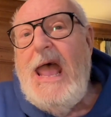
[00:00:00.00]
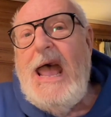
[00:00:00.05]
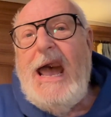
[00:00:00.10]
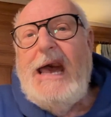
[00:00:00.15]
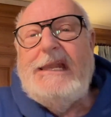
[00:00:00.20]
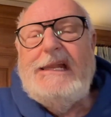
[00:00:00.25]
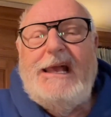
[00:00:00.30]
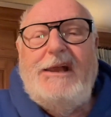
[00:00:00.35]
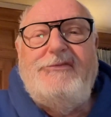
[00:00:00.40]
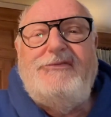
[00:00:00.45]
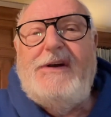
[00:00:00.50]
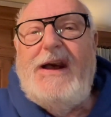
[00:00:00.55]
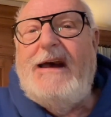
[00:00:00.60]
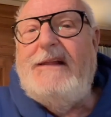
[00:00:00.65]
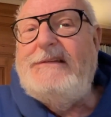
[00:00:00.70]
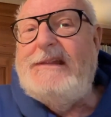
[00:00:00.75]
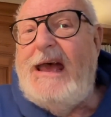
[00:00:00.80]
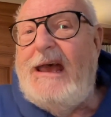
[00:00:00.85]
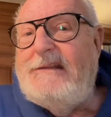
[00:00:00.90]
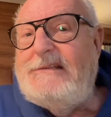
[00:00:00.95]
And I
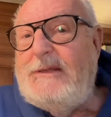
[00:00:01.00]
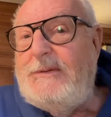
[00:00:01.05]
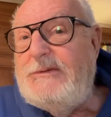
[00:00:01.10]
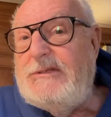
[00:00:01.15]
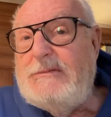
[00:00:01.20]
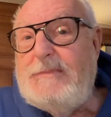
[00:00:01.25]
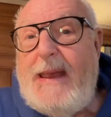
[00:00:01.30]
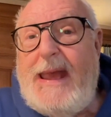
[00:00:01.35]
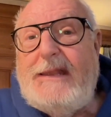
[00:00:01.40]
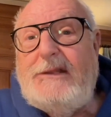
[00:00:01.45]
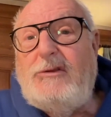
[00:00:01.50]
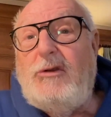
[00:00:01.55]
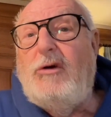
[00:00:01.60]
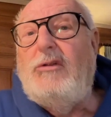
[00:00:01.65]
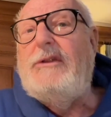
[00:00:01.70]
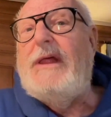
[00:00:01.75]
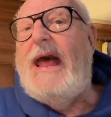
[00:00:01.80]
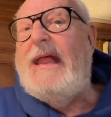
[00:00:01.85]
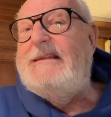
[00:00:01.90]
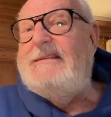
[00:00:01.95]
found out it was a man
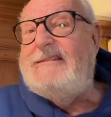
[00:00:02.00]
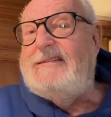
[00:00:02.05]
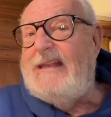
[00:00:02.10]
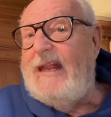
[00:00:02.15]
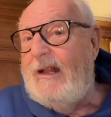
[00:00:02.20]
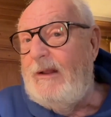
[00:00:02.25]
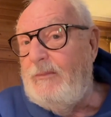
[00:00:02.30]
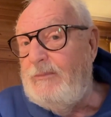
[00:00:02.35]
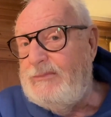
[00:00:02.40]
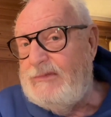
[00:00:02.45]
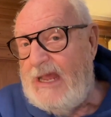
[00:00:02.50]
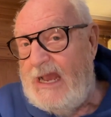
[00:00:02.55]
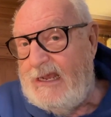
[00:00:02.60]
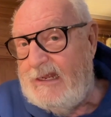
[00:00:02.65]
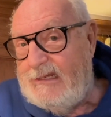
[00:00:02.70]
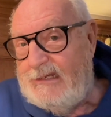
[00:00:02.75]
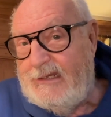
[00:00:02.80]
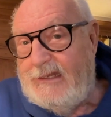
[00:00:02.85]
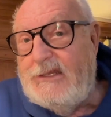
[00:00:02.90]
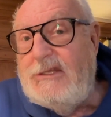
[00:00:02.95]
called Anselm
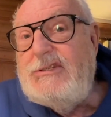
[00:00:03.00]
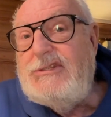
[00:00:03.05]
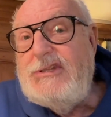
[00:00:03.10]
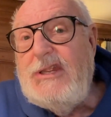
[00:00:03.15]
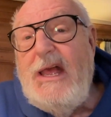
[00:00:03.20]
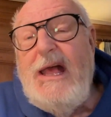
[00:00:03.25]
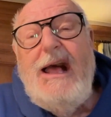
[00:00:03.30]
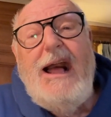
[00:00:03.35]
Douglas.